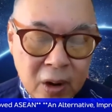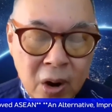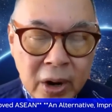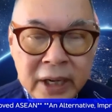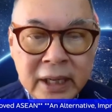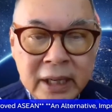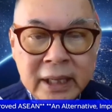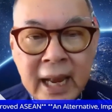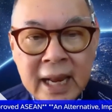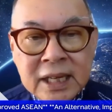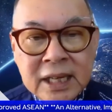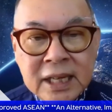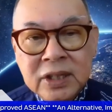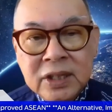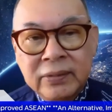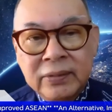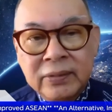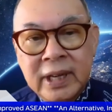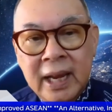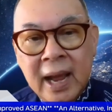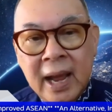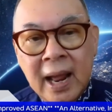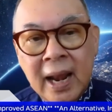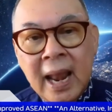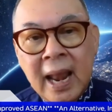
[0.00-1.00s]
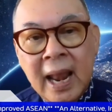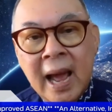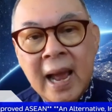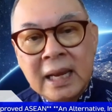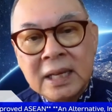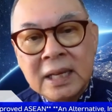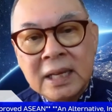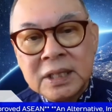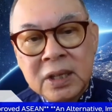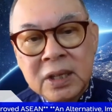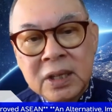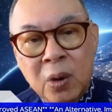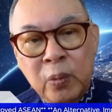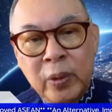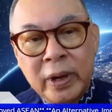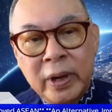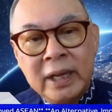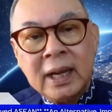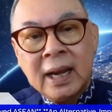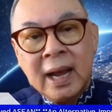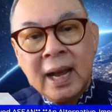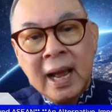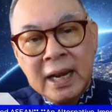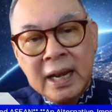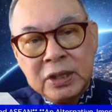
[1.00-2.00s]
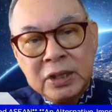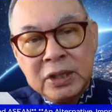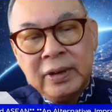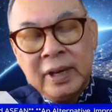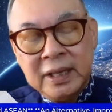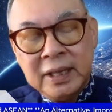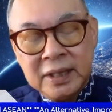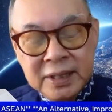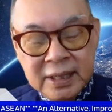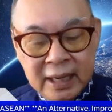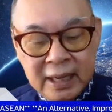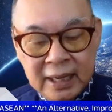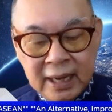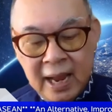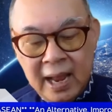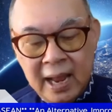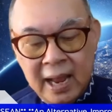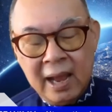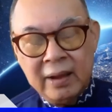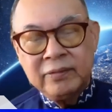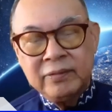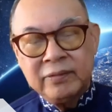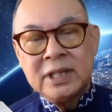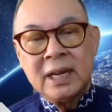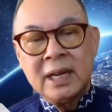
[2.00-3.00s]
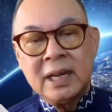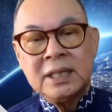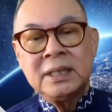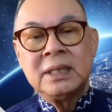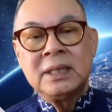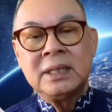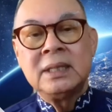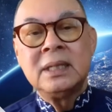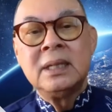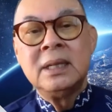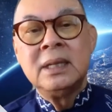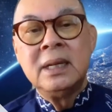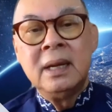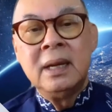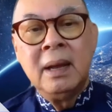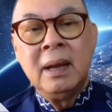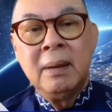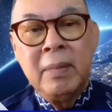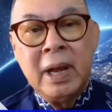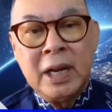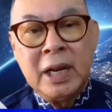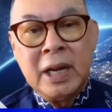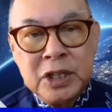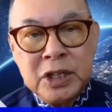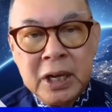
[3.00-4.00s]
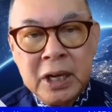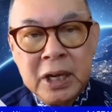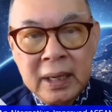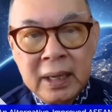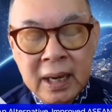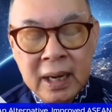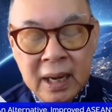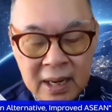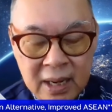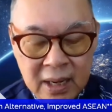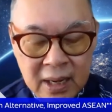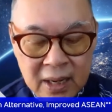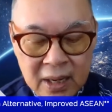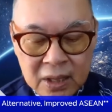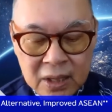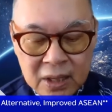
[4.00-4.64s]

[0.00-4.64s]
contents of the alliance with the countries that I have just mentioned.